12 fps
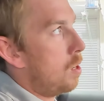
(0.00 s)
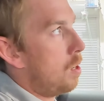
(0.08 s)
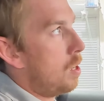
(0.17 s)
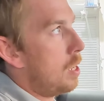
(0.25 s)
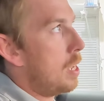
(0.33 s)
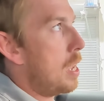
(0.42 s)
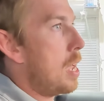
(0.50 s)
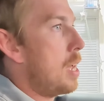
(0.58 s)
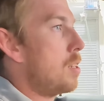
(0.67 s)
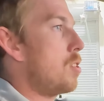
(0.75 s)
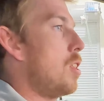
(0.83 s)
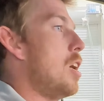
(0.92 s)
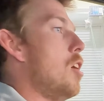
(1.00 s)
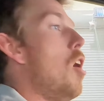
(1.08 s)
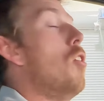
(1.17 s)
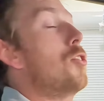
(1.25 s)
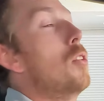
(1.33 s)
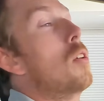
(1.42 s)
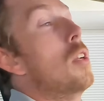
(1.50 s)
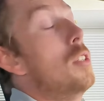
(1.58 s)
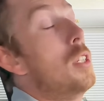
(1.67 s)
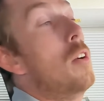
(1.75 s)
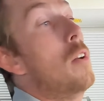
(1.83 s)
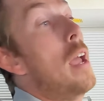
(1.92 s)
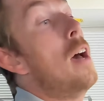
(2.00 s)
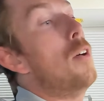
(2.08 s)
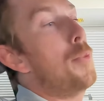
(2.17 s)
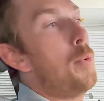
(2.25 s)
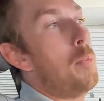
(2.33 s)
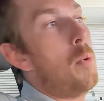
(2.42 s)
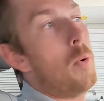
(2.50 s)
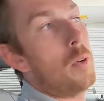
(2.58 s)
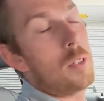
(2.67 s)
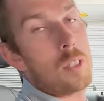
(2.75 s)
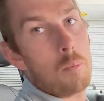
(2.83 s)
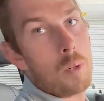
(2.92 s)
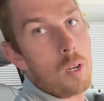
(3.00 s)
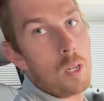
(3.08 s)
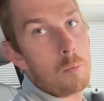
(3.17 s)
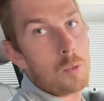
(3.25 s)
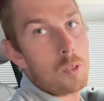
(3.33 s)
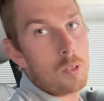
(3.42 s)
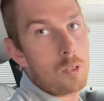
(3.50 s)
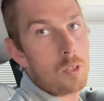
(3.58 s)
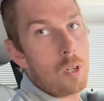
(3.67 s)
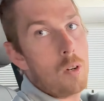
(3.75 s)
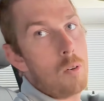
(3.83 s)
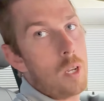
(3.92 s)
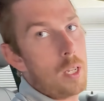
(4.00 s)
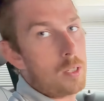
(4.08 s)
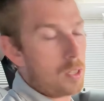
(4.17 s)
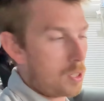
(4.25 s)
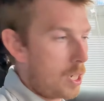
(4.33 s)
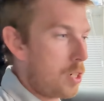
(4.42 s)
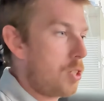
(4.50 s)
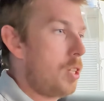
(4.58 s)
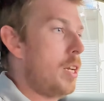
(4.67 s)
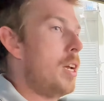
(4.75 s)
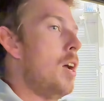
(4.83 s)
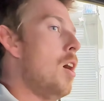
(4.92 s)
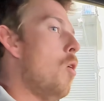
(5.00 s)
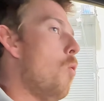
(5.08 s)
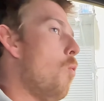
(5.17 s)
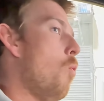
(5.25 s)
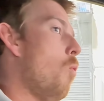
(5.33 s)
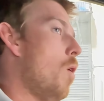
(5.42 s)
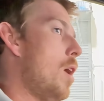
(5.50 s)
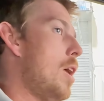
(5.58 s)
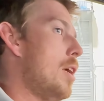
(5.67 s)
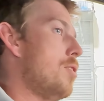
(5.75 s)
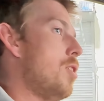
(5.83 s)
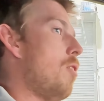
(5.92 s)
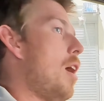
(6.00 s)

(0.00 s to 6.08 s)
it's also considered a health report sometimes. So it's essentially, is there